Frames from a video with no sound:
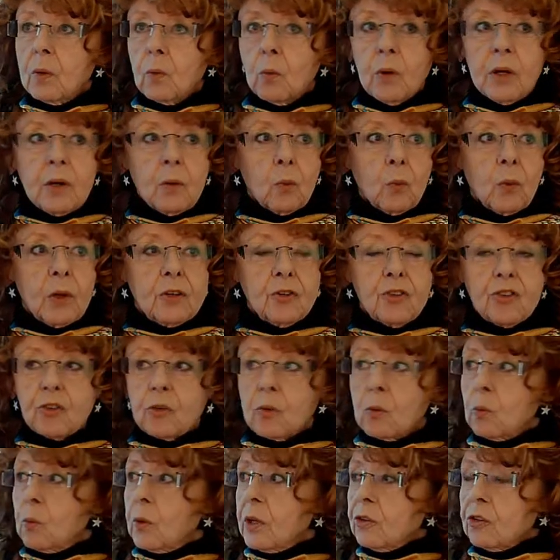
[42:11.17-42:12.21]

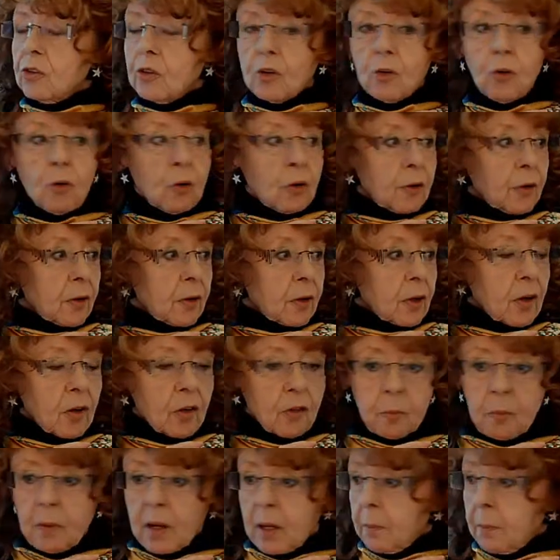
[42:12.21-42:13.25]
Which corner
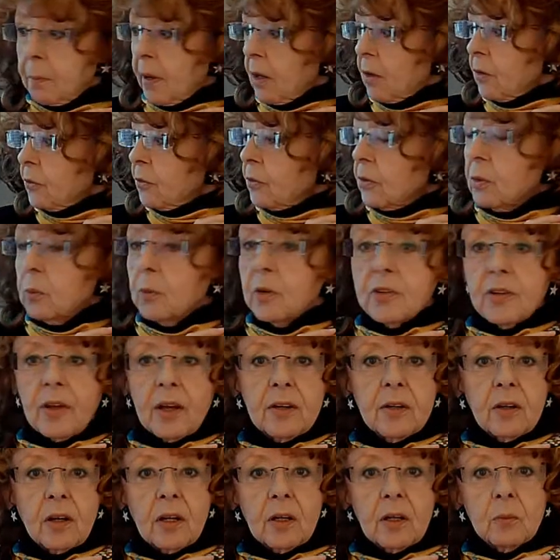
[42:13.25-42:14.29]
of my boundary was
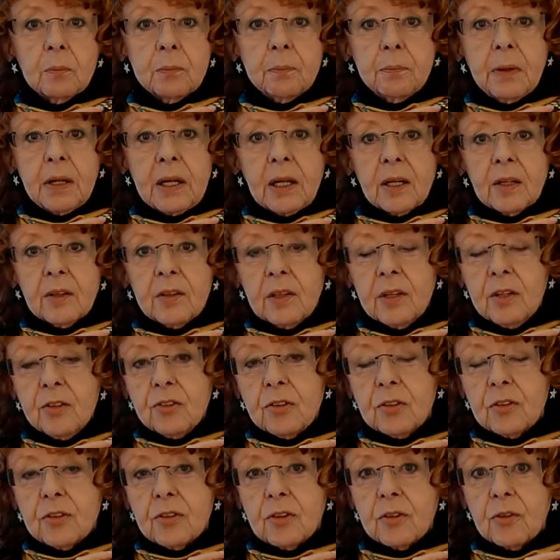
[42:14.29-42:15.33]
I not paying
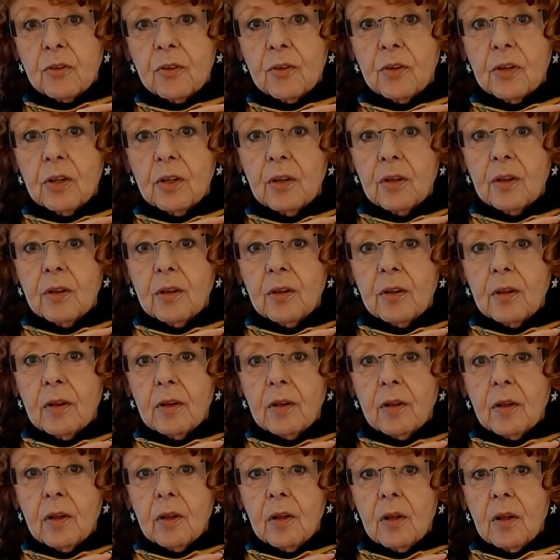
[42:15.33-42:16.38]
attention to?
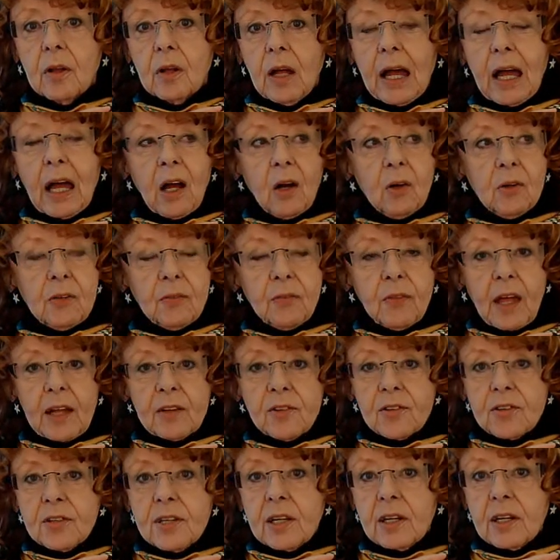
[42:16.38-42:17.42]
How did
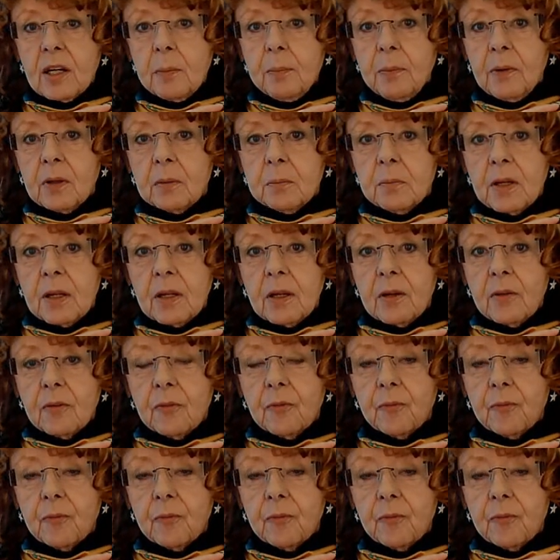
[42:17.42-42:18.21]
that sneak up on me?